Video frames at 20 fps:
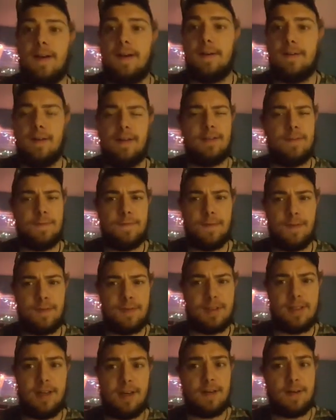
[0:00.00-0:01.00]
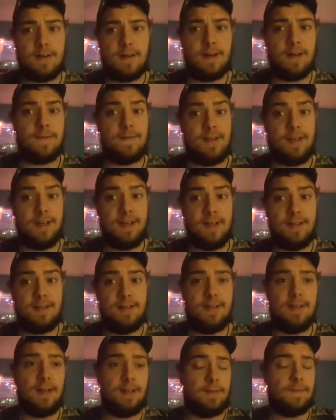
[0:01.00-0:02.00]
Not the first deer I've hit,
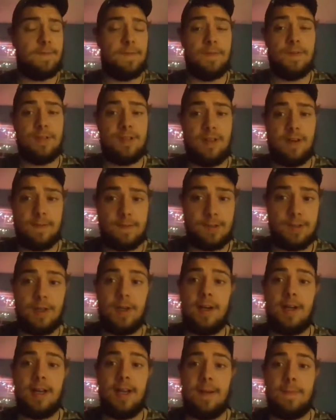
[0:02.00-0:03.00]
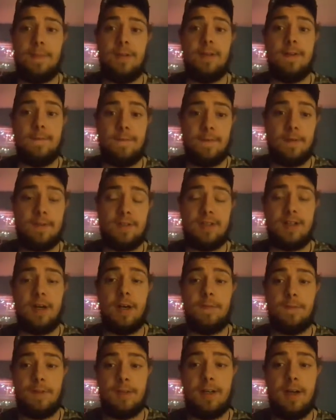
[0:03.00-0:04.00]
not the first deer I've shot at, but the first deer
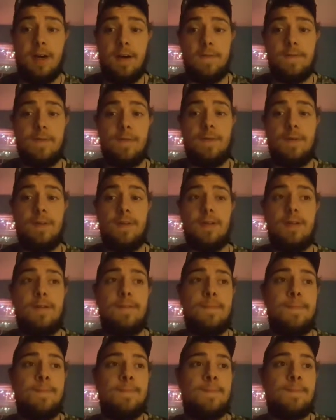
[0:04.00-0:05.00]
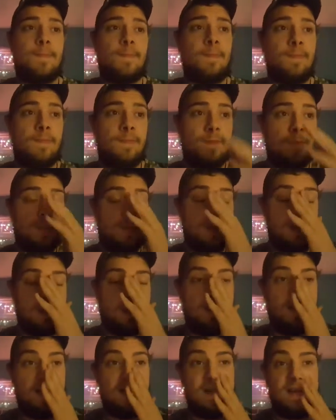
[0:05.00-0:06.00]
I've recovered with
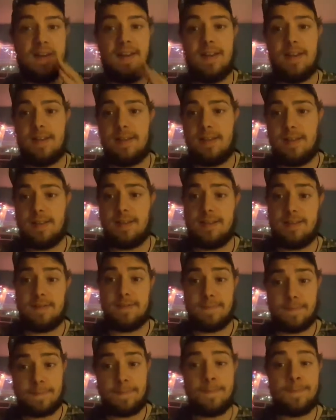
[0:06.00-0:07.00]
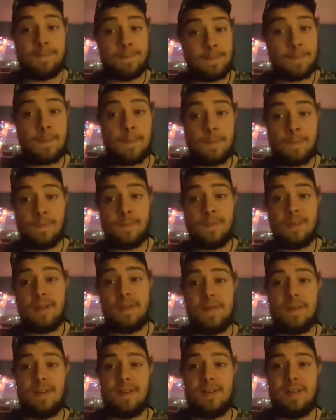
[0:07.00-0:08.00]
it. And
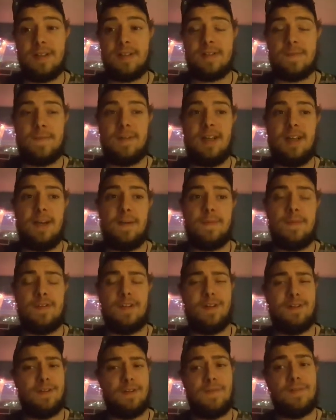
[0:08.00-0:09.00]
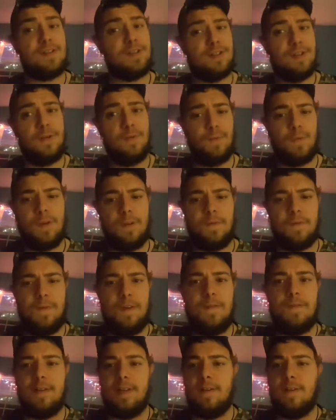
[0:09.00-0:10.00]
thing does some damage. I was only shooting
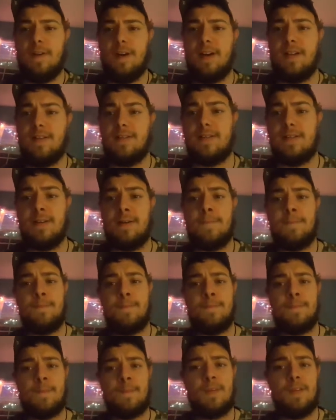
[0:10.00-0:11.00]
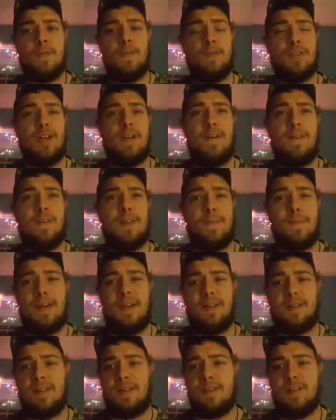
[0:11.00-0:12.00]
150 grains, which I know they
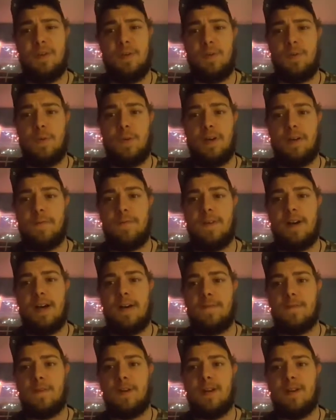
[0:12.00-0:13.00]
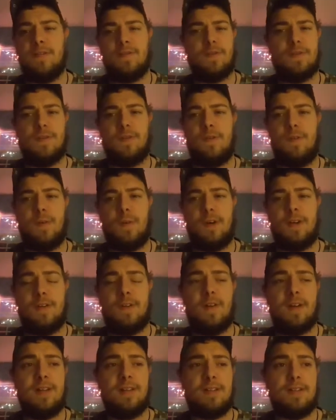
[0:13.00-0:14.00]
make like 225 grains or 220
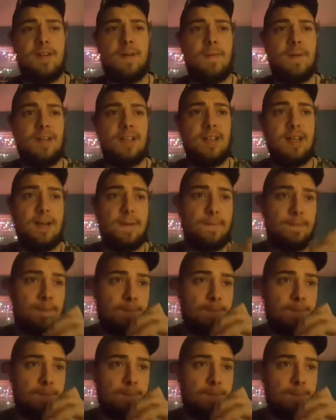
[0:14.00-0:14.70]
grains, something like that.